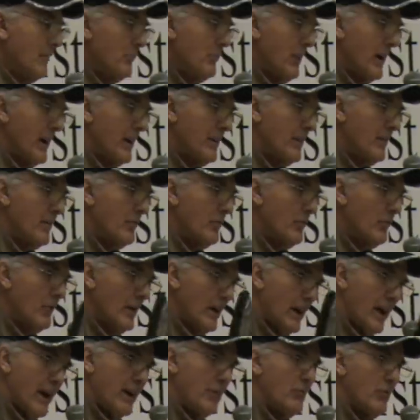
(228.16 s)
But
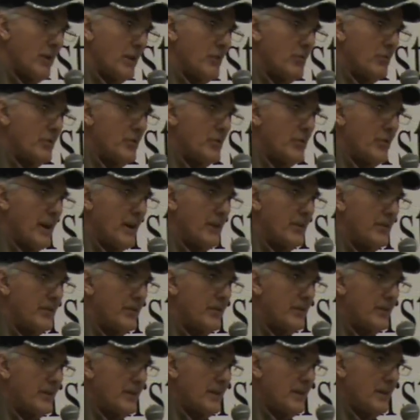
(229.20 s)
what I want to
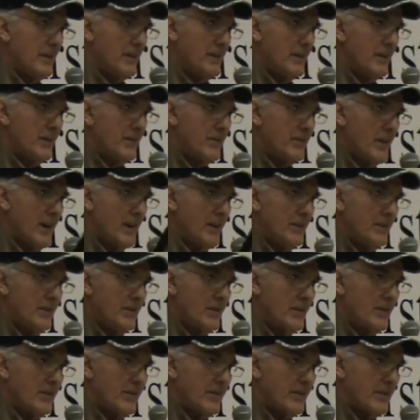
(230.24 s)
address is not
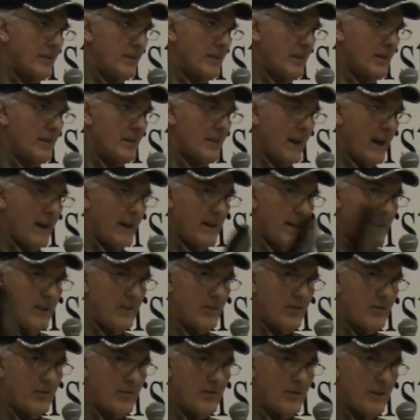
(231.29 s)
just that
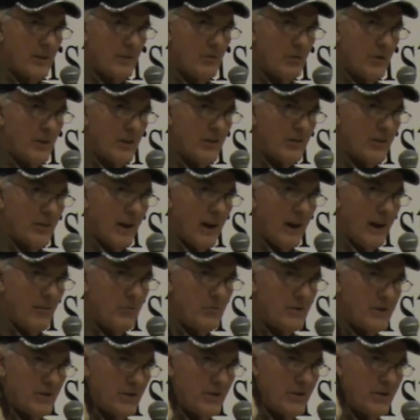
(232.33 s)
history, which I would